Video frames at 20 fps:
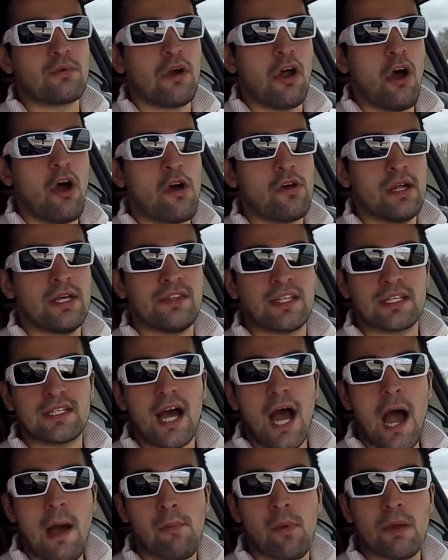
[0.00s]
the road and the
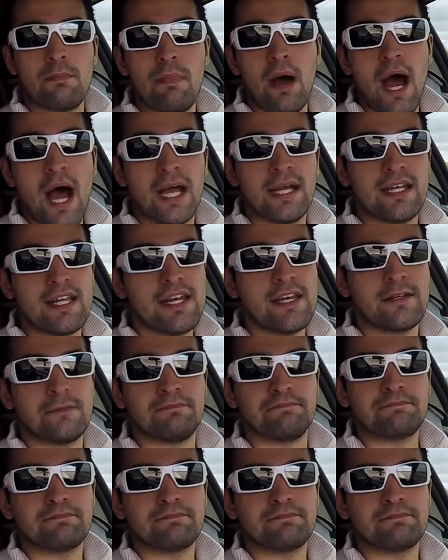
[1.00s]
cop went behind him.